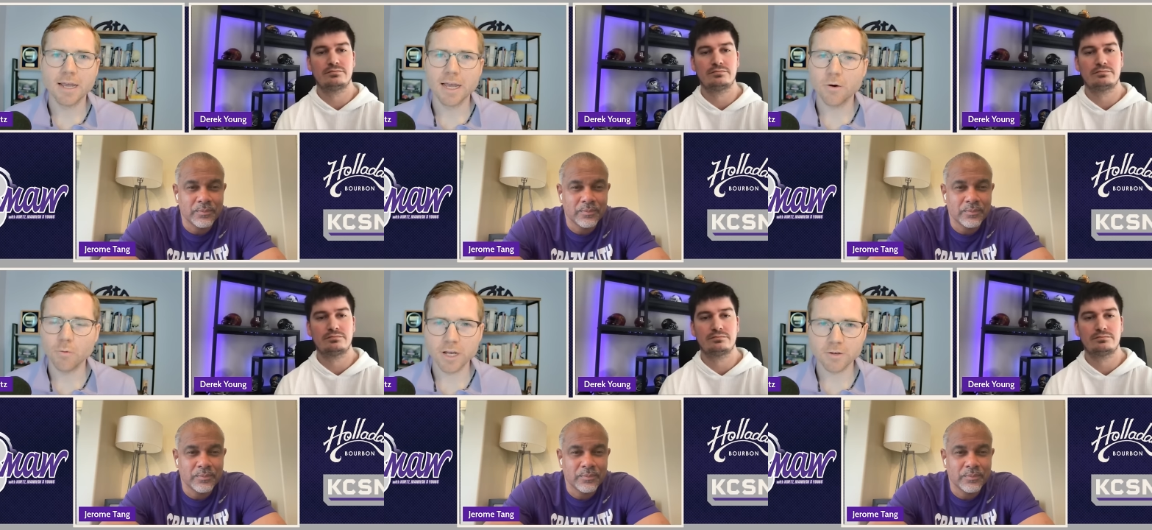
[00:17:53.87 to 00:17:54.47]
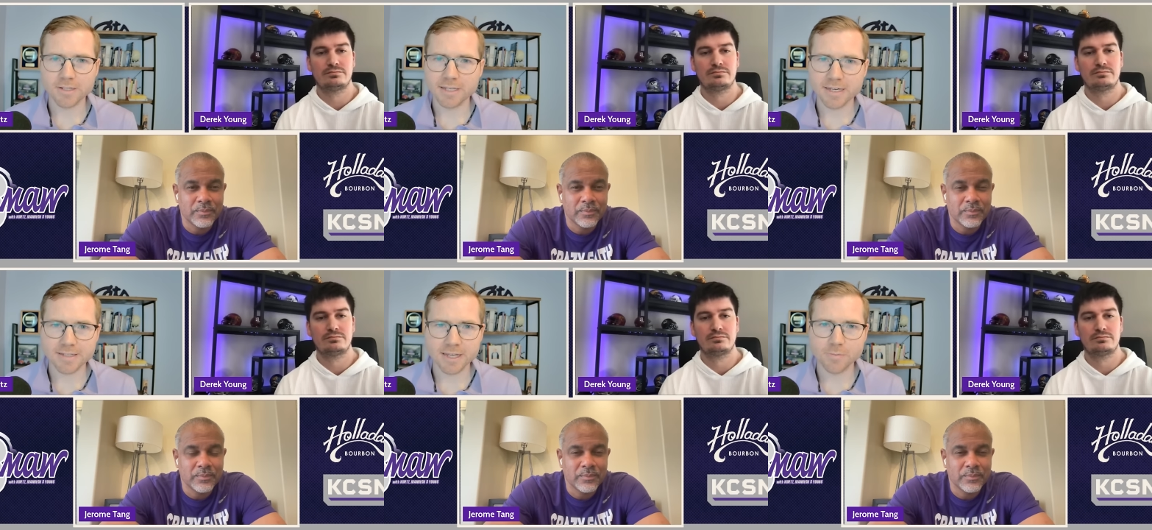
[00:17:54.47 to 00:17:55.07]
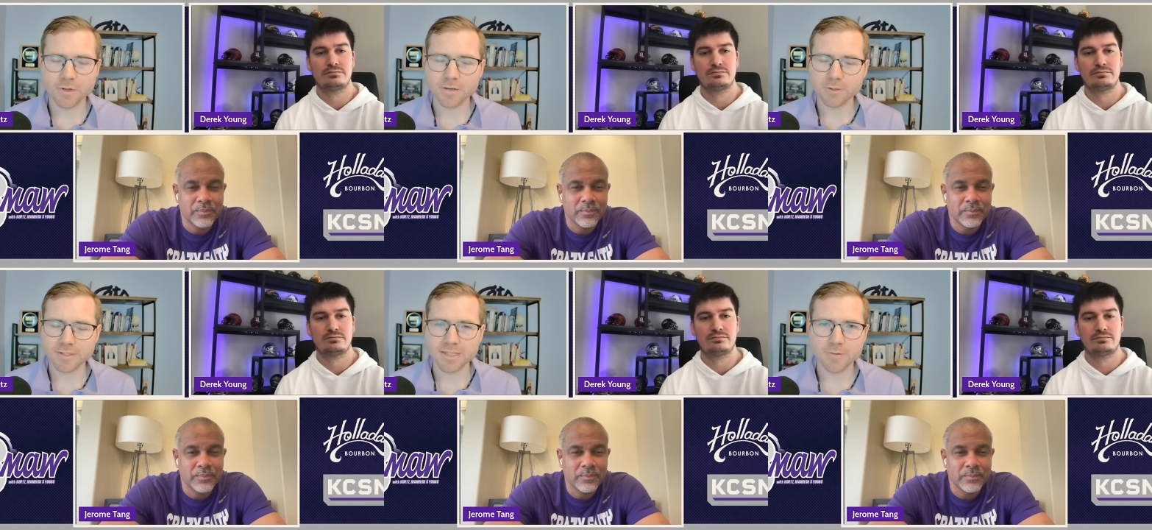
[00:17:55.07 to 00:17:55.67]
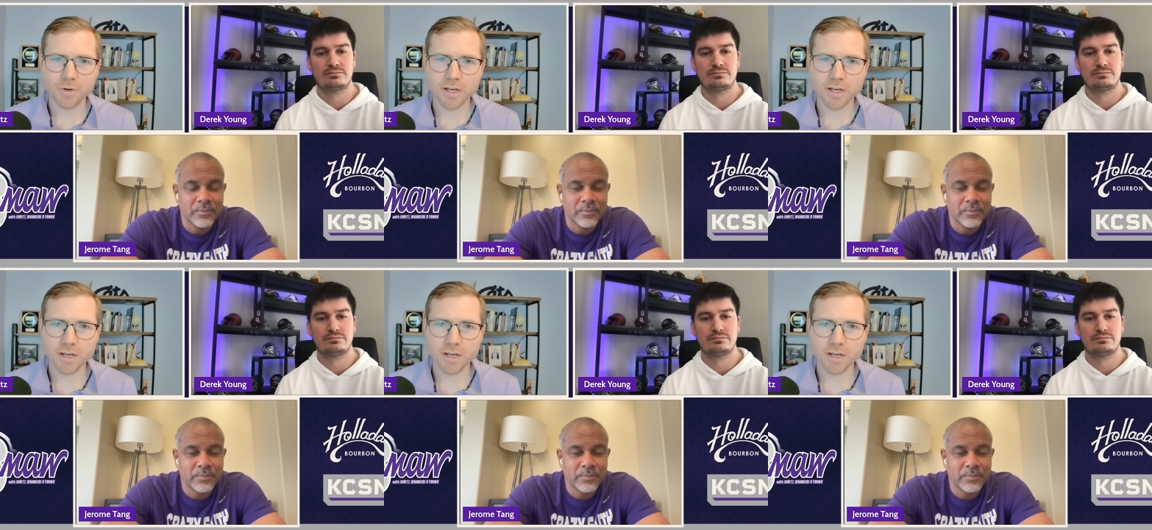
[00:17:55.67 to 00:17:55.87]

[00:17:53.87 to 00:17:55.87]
Speaker 1: how well has K State been able to step